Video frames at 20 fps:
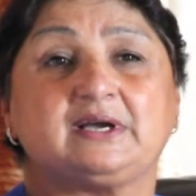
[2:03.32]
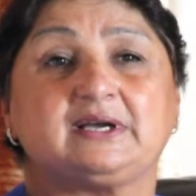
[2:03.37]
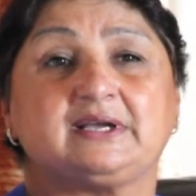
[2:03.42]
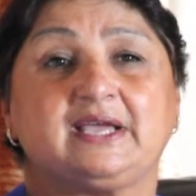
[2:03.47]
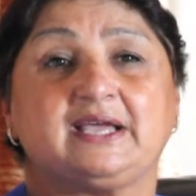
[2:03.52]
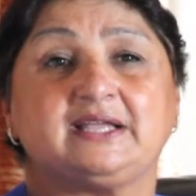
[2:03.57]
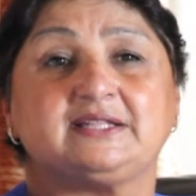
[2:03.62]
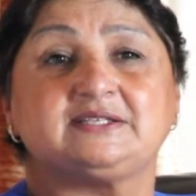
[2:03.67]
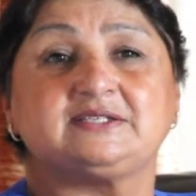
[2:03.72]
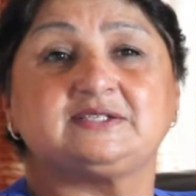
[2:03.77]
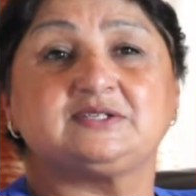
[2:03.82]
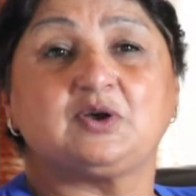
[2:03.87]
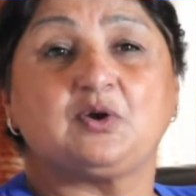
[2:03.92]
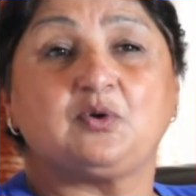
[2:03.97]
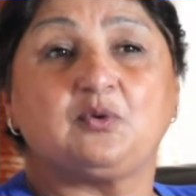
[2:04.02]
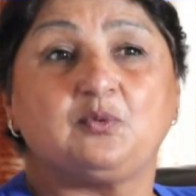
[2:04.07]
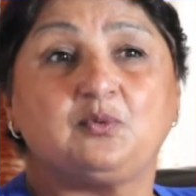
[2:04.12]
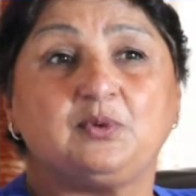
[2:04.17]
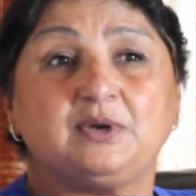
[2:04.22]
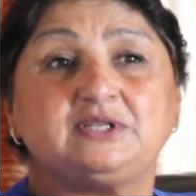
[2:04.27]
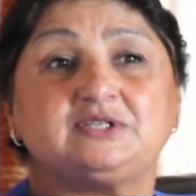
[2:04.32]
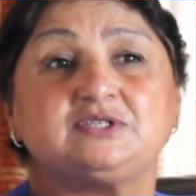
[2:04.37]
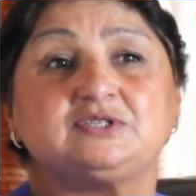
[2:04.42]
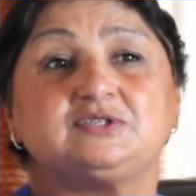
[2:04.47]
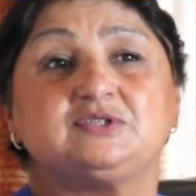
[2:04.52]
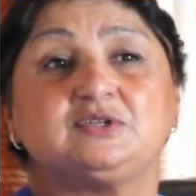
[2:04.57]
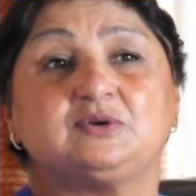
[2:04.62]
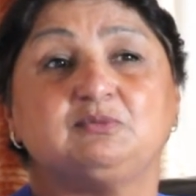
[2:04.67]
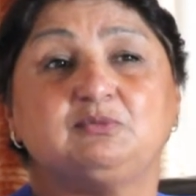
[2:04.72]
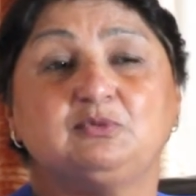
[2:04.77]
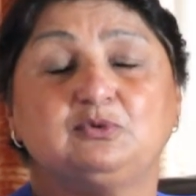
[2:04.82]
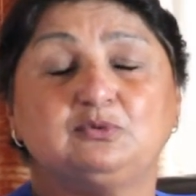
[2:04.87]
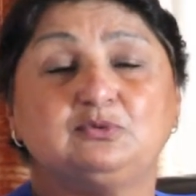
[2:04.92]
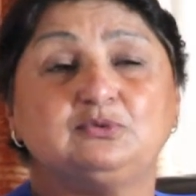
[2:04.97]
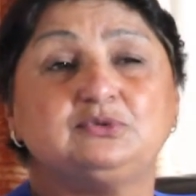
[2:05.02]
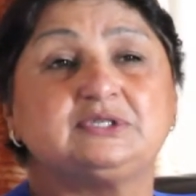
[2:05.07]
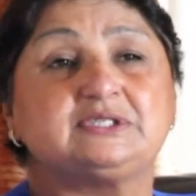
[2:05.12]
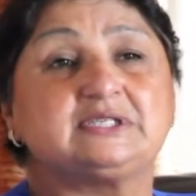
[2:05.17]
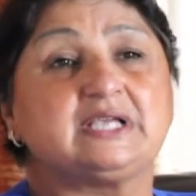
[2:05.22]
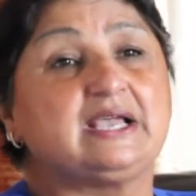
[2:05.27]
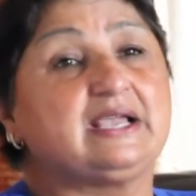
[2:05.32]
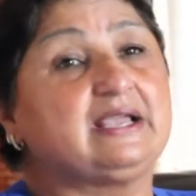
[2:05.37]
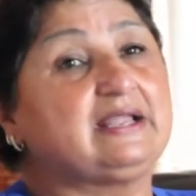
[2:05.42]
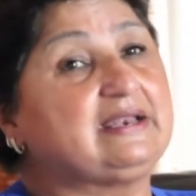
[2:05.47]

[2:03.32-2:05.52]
against which the moon's